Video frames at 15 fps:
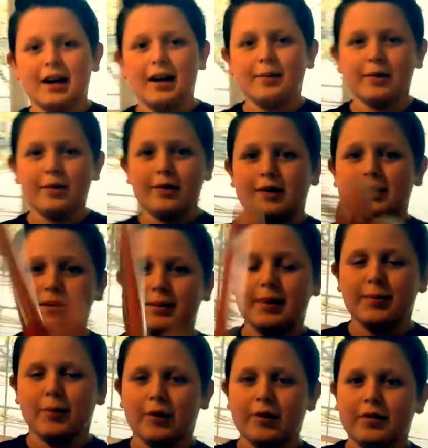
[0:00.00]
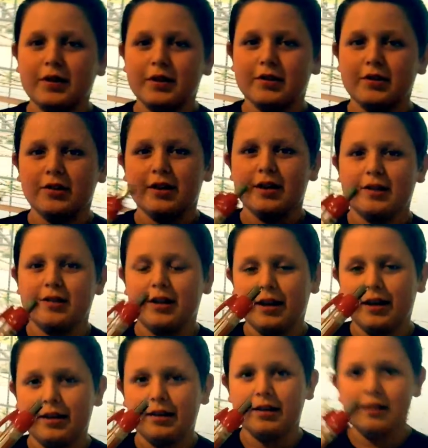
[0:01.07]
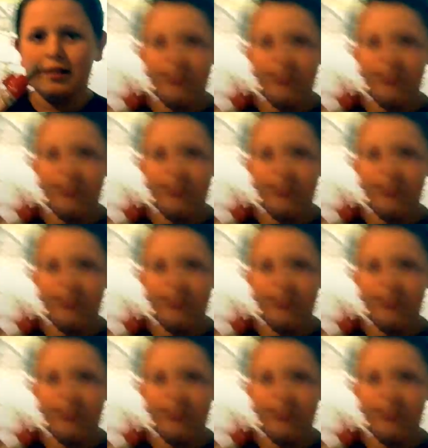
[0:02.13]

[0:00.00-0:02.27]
I'm going to be more featured in, okay?